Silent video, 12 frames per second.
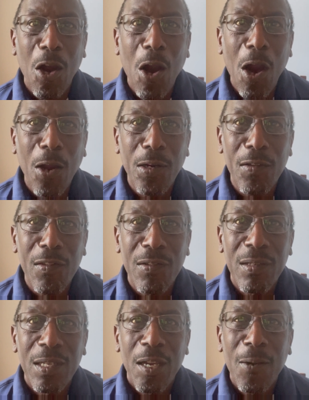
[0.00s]

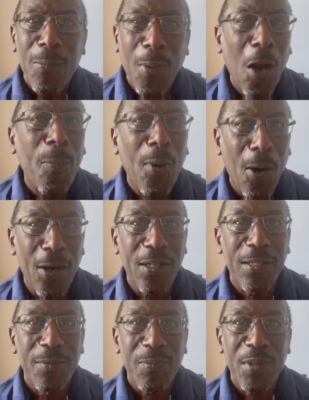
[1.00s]
part
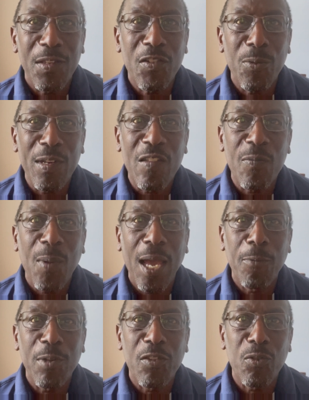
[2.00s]
is to respond
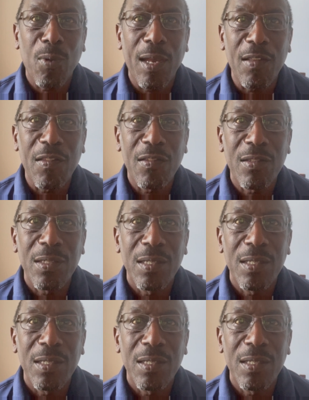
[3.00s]
with trust.